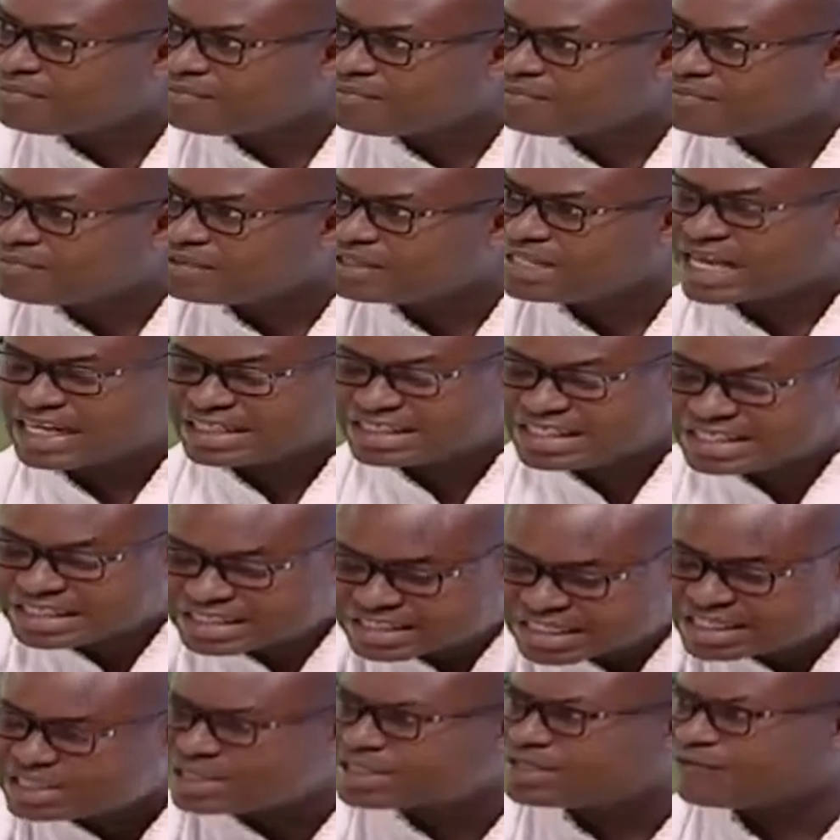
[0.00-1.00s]
that
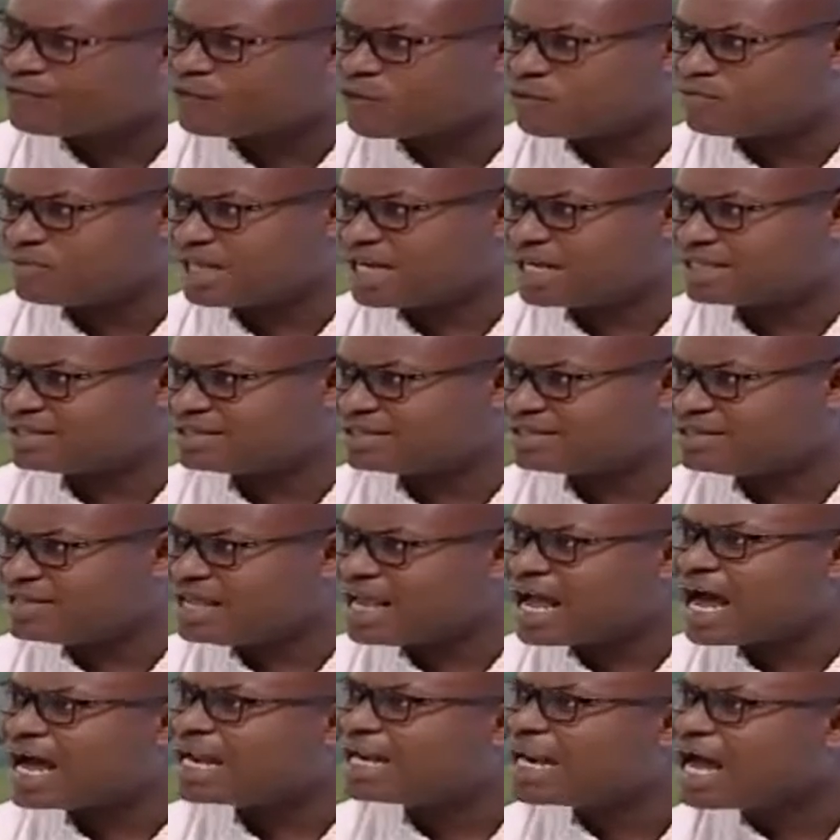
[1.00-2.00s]
desist from that.
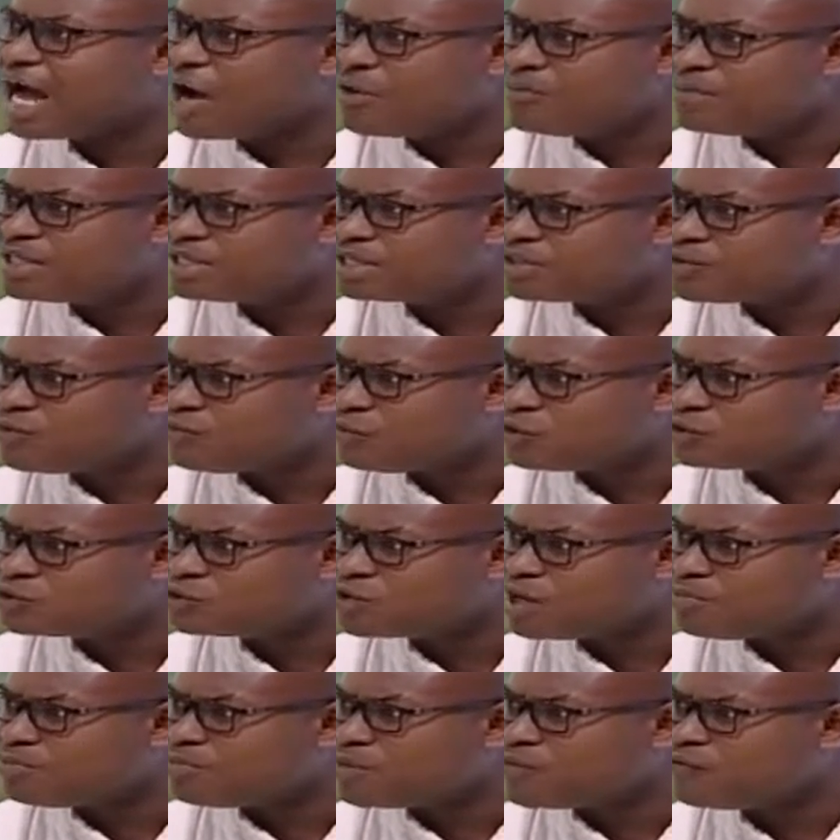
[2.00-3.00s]
Allow Mr.
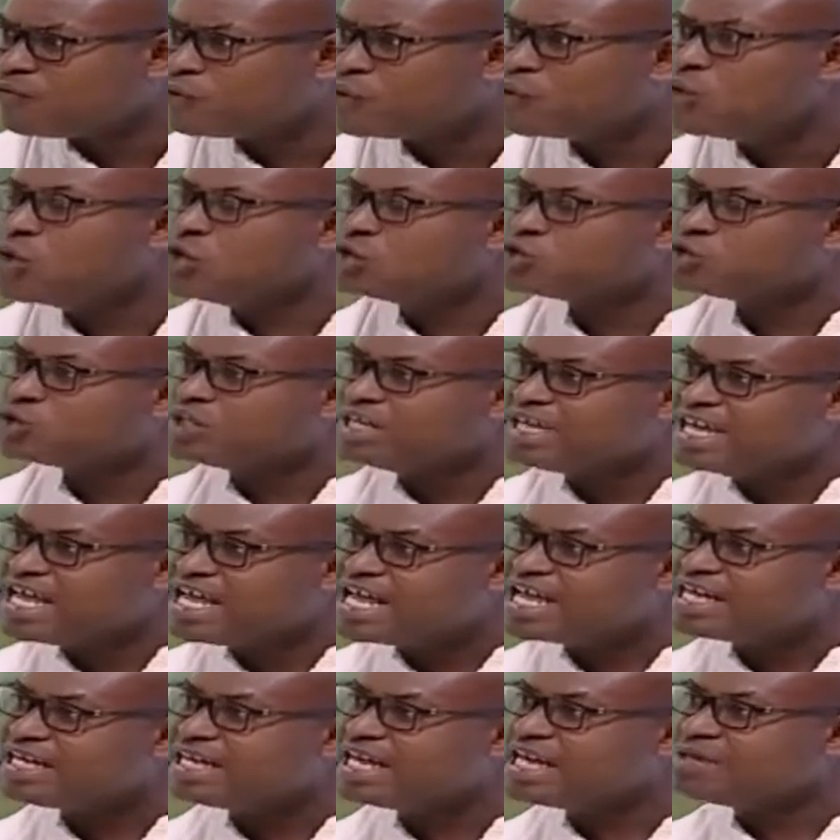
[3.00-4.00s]
Ofosuampofo okay. to
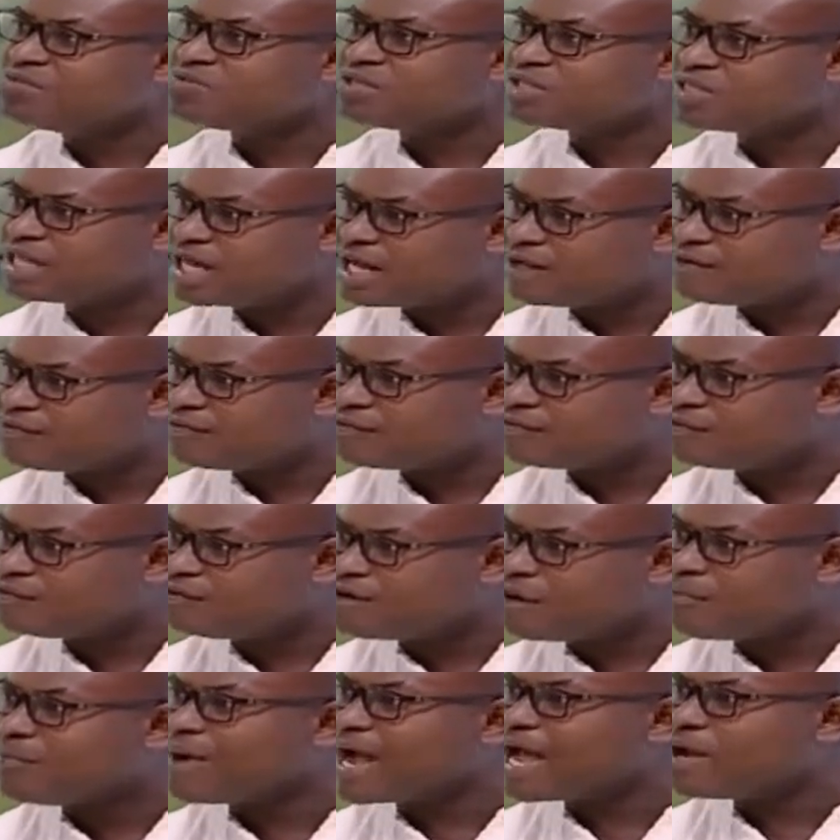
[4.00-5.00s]
lead himself
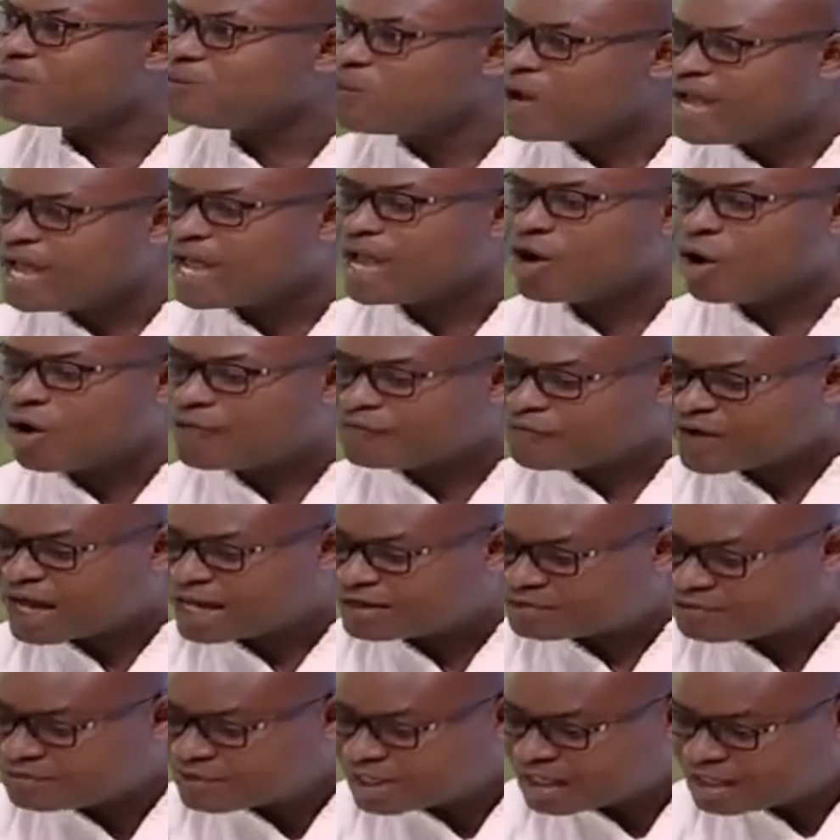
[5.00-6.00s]
mm. by way of
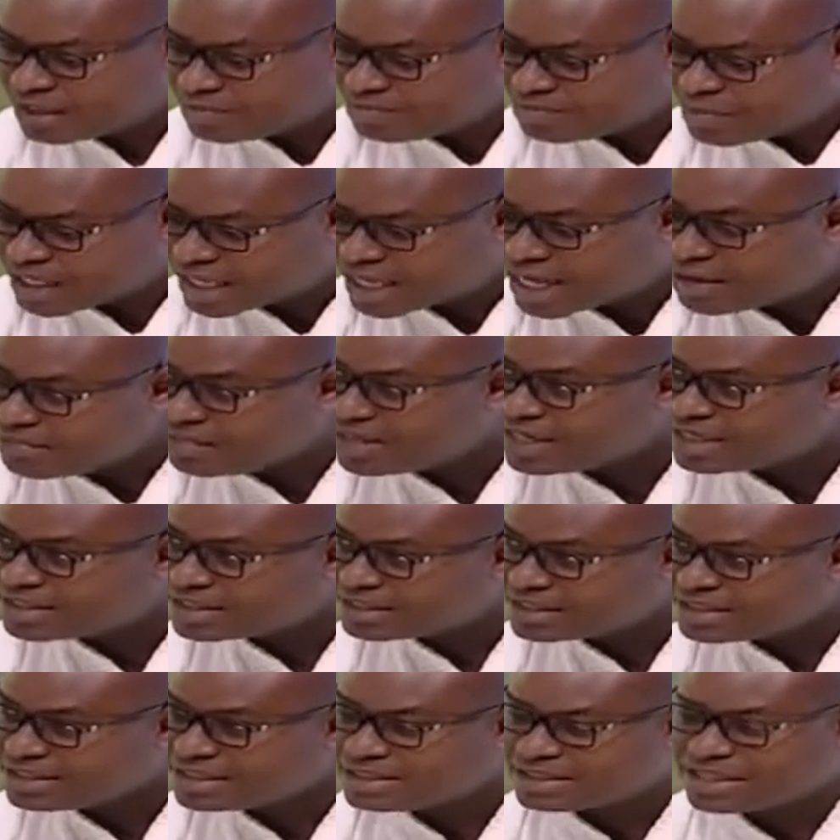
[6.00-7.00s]
um, uh, becoming a
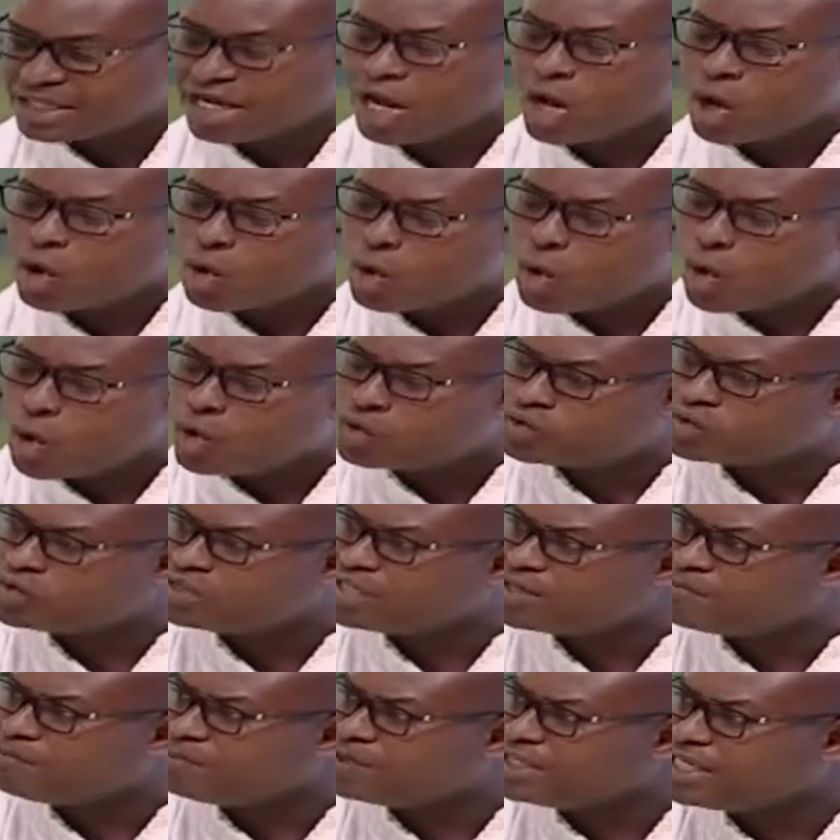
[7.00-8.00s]
citizen. Go to
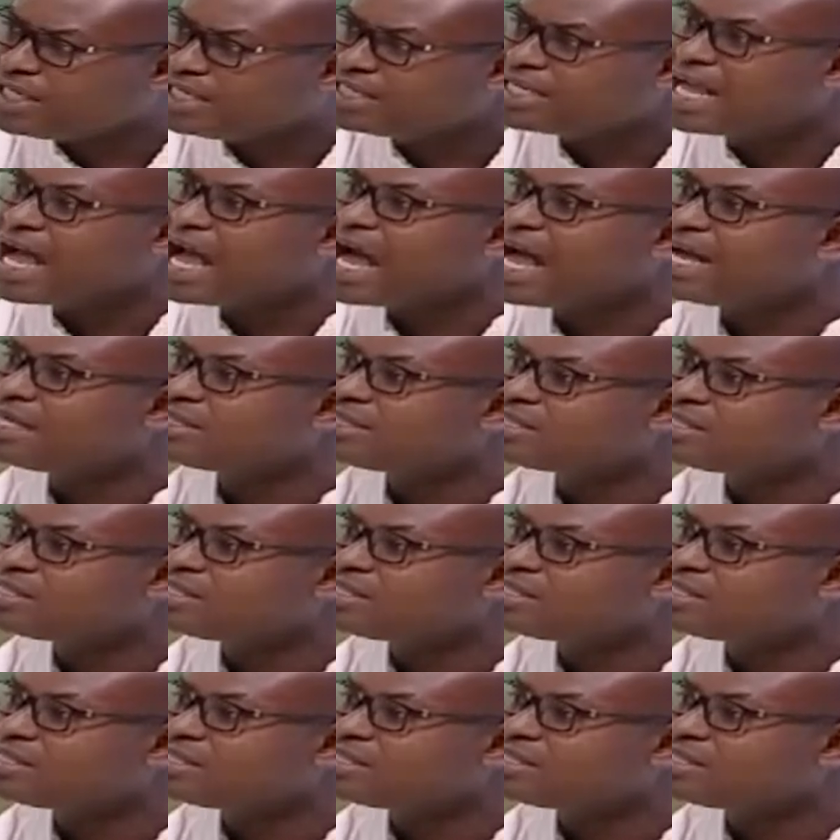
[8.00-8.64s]
the police, answer the